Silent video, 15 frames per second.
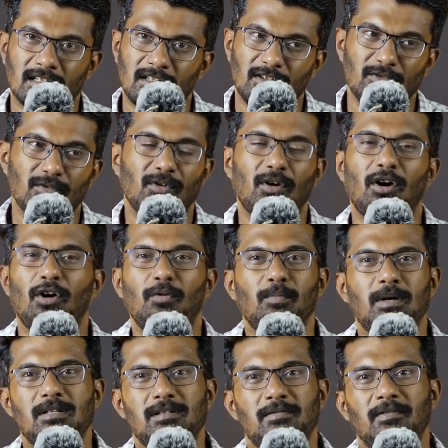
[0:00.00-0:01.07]
You know how
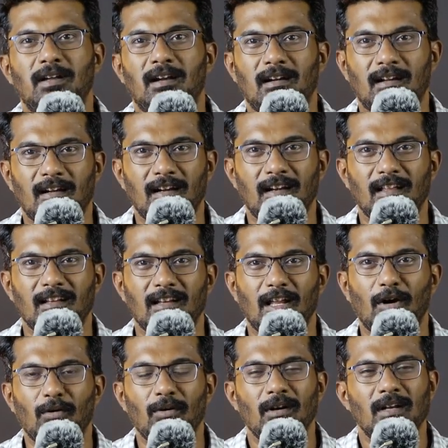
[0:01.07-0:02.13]
much we are trading
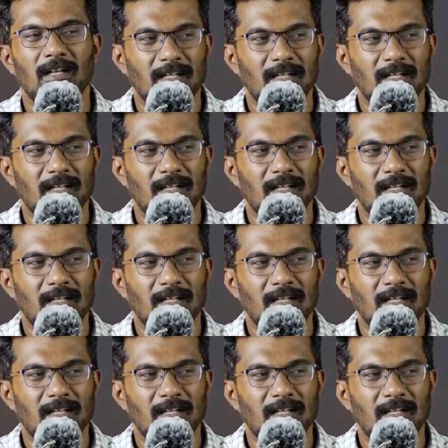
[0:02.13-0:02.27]
now?